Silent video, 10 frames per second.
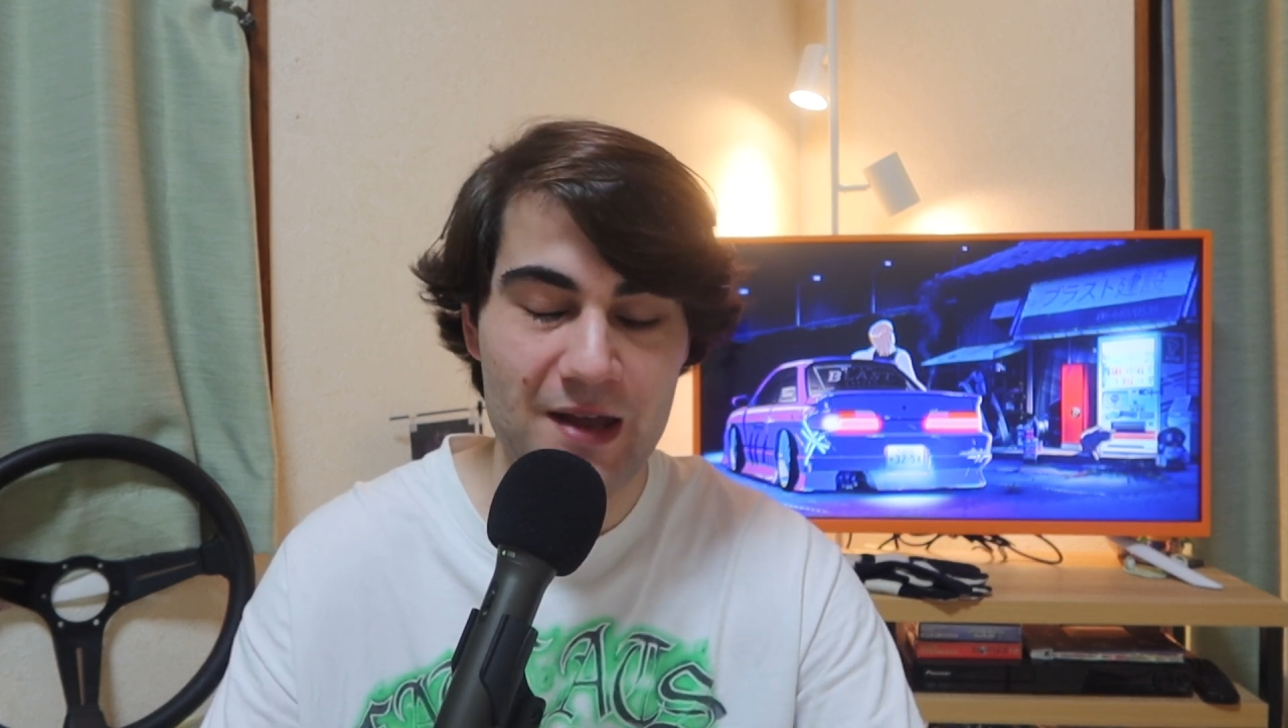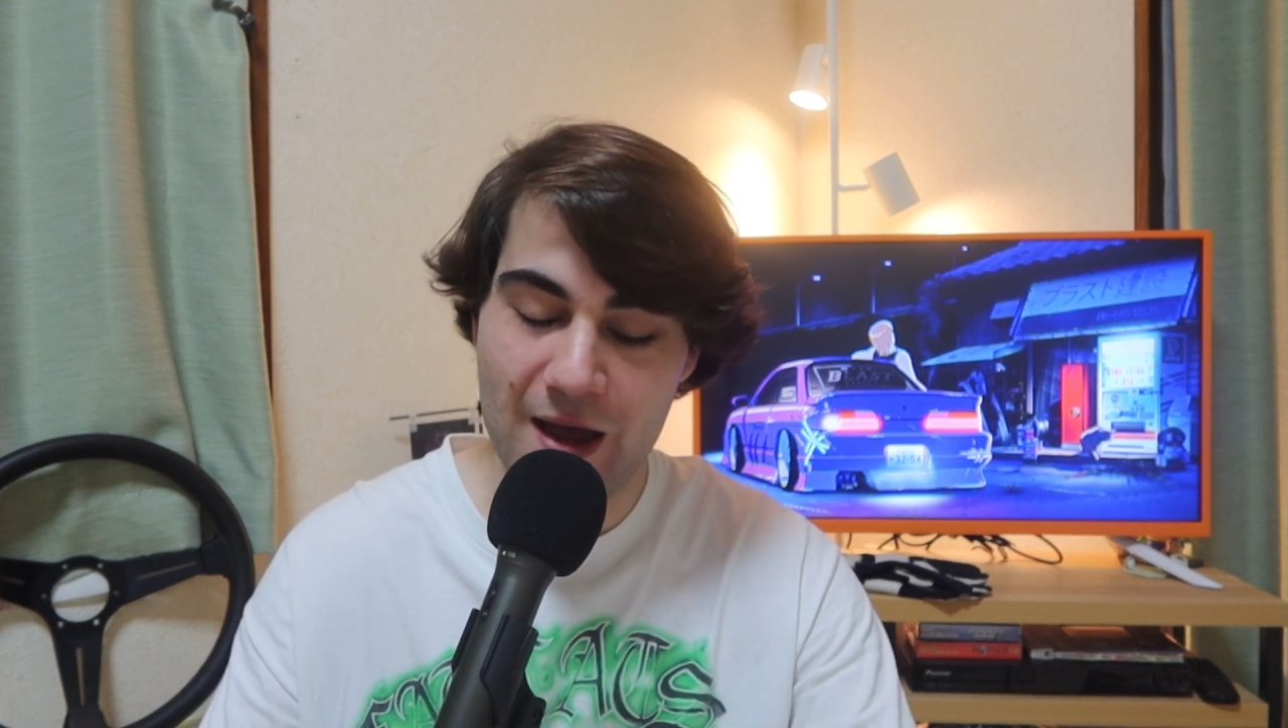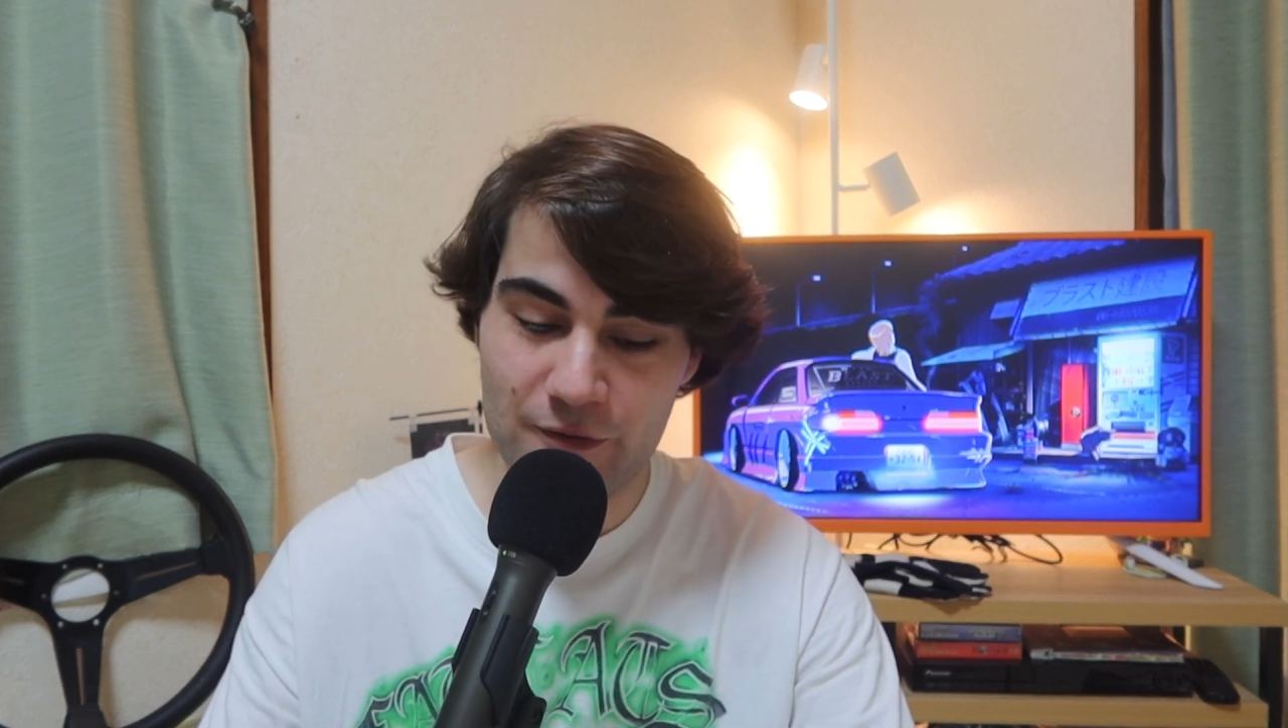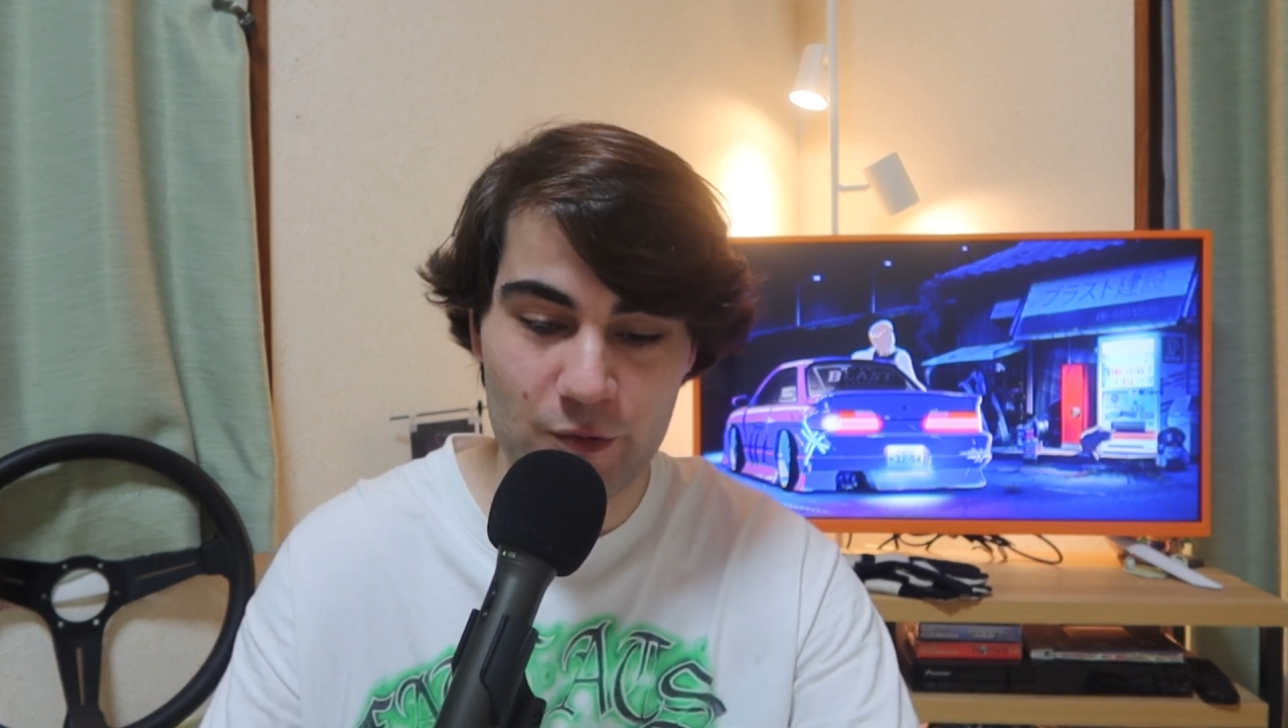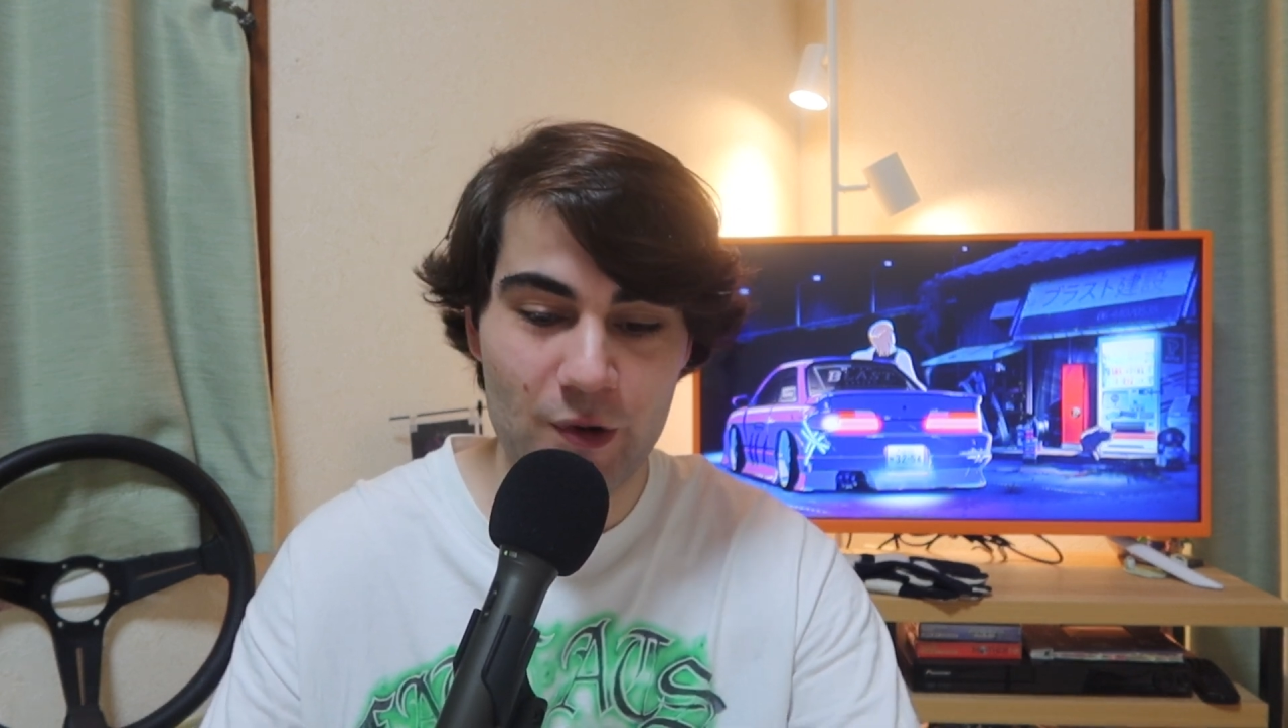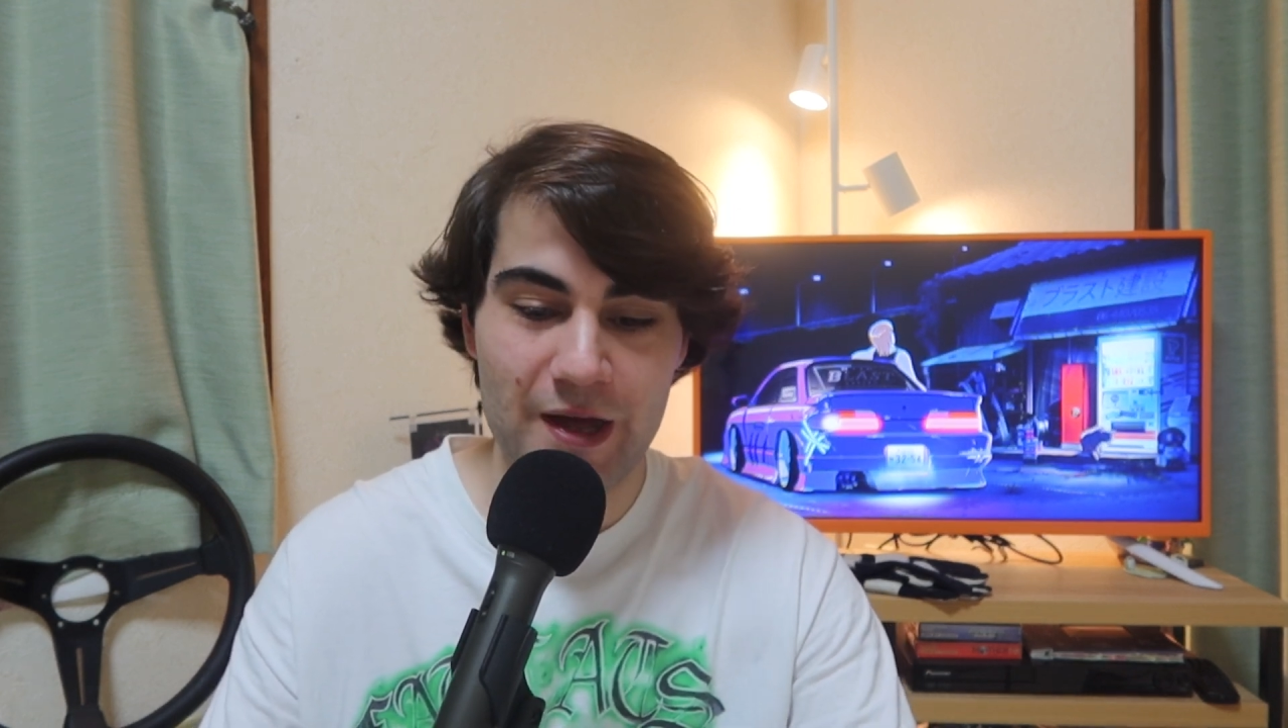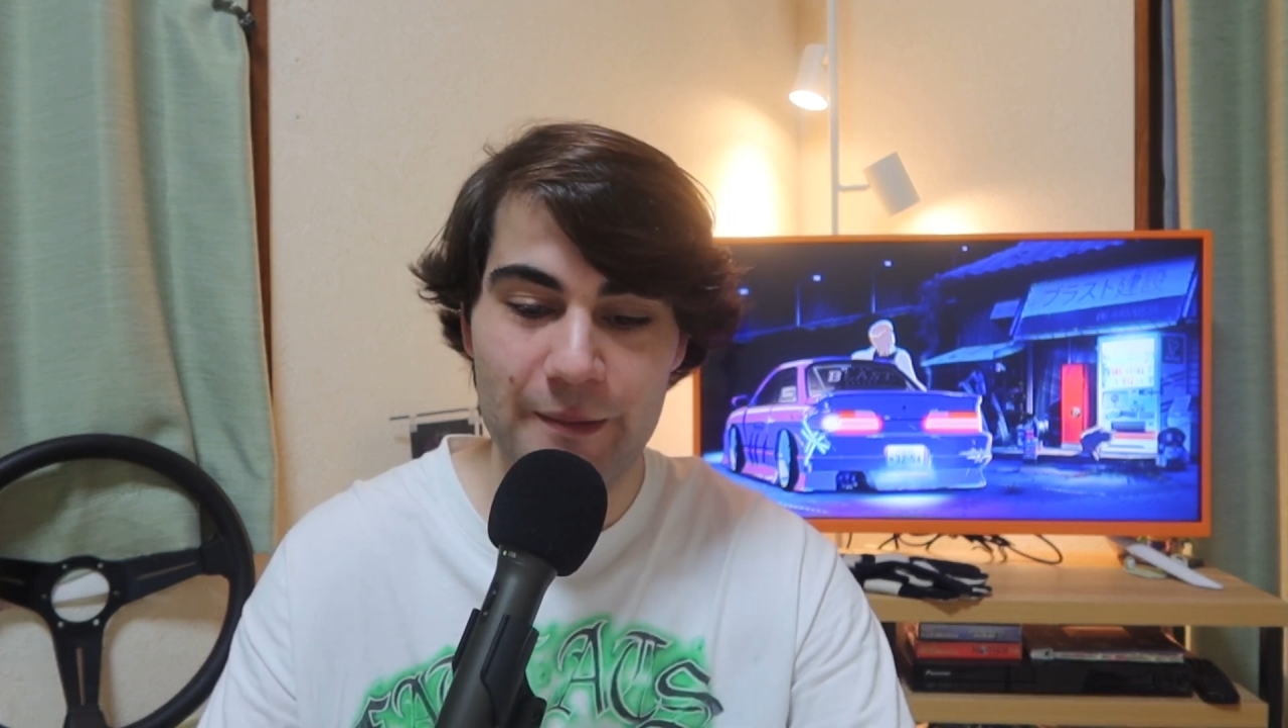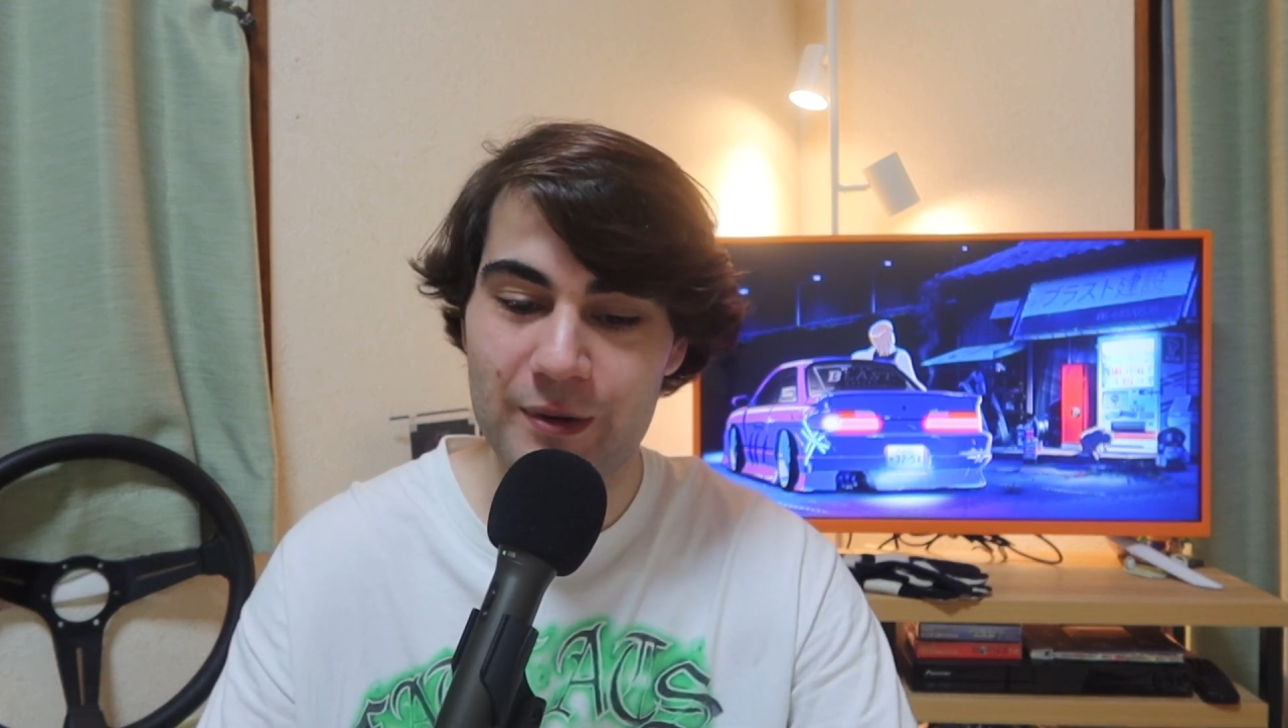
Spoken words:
in every way,